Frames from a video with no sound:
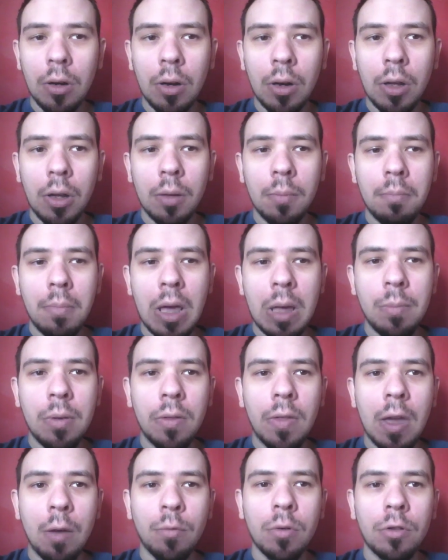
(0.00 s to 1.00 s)
Like
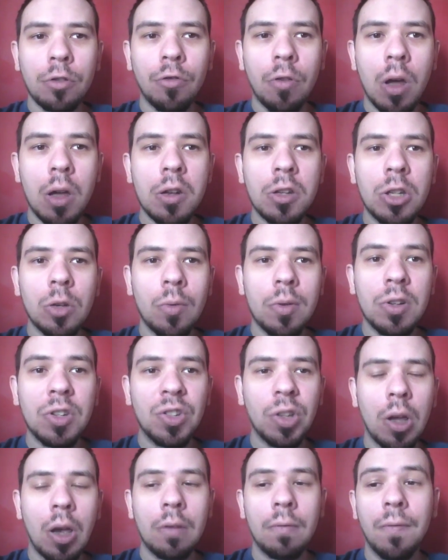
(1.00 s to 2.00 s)
maybe they were trying to
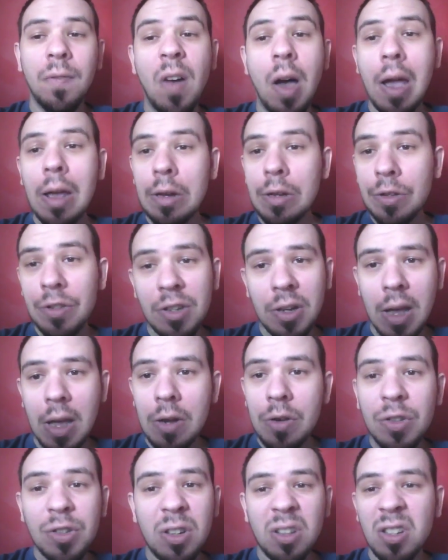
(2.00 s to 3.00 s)
incite violence
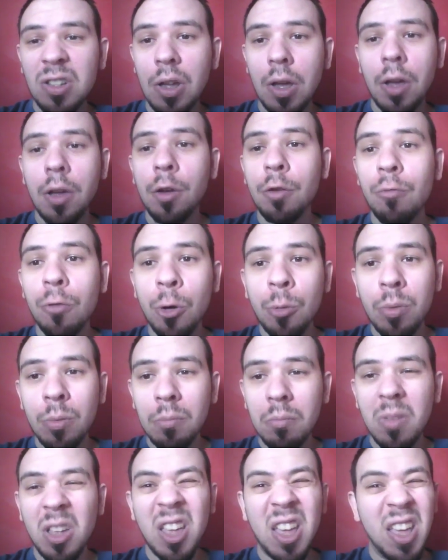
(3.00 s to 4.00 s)
against an entire group.
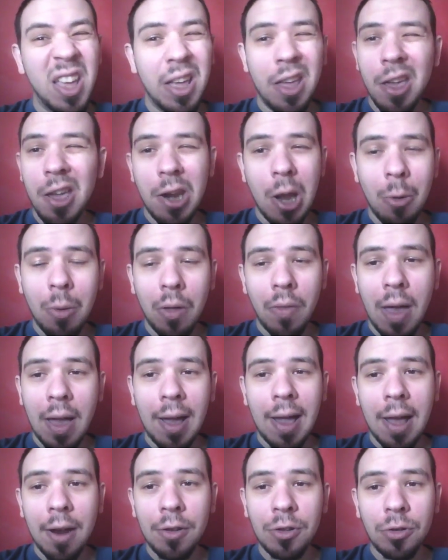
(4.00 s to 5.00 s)
You don't want
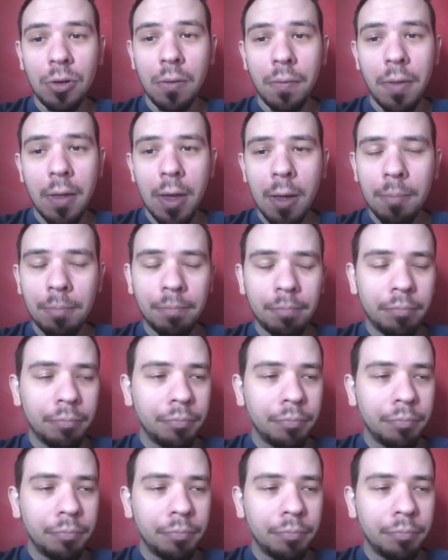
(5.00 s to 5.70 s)
that kind of stuff there.